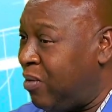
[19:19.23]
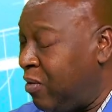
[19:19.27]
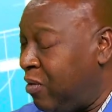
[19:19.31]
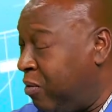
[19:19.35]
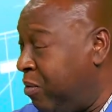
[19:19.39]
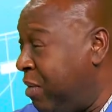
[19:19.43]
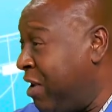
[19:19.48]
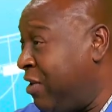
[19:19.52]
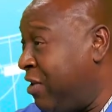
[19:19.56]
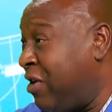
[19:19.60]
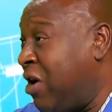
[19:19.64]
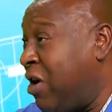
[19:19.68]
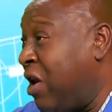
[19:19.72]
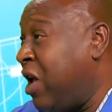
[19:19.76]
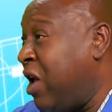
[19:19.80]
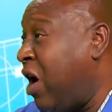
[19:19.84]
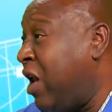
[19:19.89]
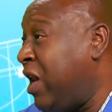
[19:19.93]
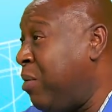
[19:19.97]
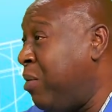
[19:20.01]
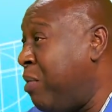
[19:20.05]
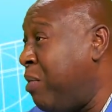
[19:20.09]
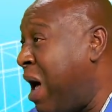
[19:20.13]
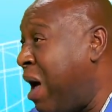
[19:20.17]
basically on
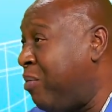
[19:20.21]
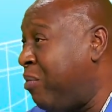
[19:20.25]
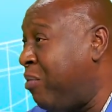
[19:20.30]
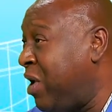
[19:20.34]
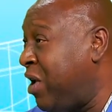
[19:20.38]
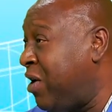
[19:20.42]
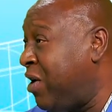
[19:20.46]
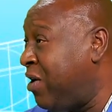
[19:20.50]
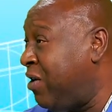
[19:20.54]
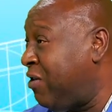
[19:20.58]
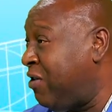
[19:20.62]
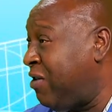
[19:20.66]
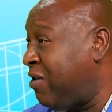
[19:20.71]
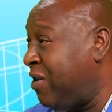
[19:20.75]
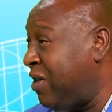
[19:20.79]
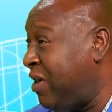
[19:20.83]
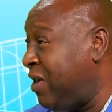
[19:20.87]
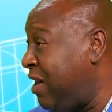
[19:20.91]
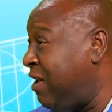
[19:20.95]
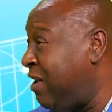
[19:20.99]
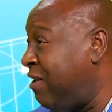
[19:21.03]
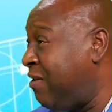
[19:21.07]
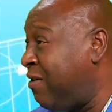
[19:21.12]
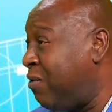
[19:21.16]
the map because
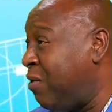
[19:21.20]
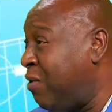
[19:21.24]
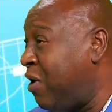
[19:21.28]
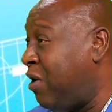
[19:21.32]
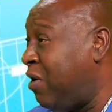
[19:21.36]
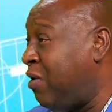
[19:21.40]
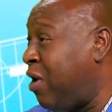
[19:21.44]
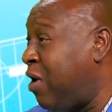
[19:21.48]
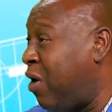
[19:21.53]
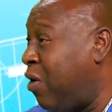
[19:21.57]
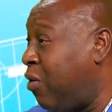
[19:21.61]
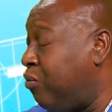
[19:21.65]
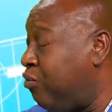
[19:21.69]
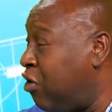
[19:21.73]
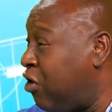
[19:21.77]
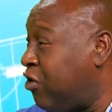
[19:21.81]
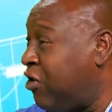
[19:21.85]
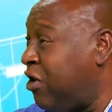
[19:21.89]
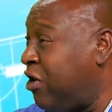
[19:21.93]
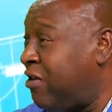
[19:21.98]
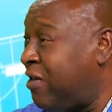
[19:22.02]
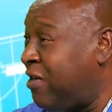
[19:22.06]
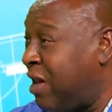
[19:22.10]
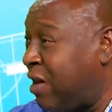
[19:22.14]
these were now
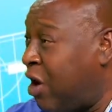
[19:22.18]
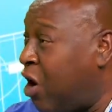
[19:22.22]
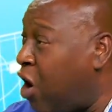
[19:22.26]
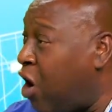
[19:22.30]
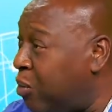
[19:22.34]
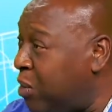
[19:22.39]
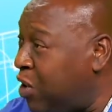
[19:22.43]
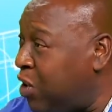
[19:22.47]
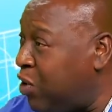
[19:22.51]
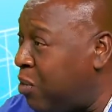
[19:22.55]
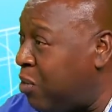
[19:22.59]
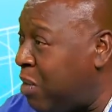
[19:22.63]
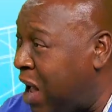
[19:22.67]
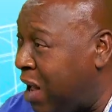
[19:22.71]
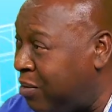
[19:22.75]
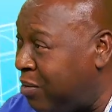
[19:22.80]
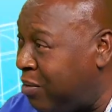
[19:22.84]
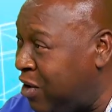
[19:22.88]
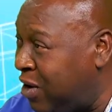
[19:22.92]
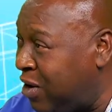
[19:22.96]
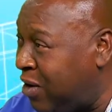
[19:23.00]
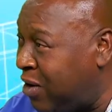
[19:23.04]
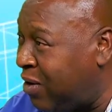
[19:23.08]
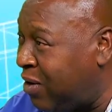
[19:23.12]
projects that come into
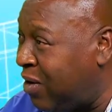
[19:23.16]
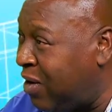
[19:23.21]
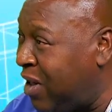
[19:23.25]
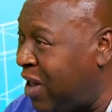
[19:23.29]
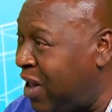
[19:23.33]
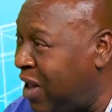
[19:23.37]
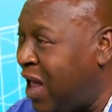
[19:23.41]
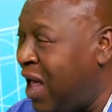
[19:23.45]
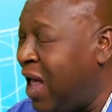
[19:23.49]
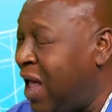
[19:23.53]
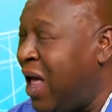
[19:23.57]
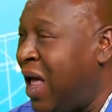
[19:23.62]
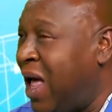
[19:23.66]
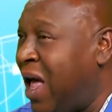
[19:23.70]
Barbuda.